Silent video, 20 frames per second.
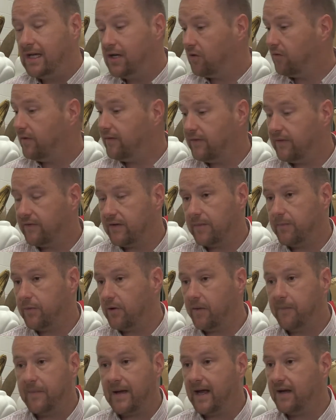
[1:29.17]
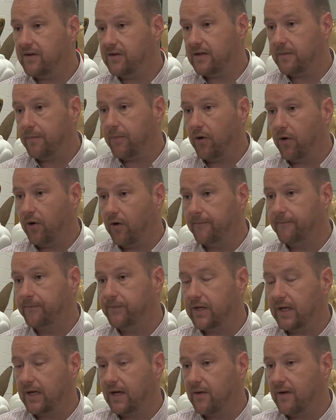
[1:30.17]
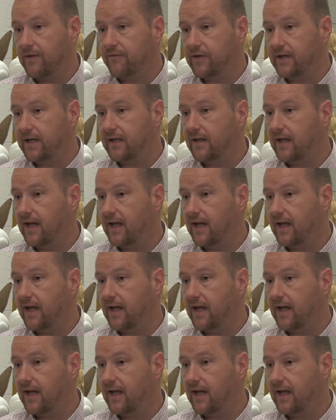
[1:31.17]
or even if they put a pound in the pot, you know, every little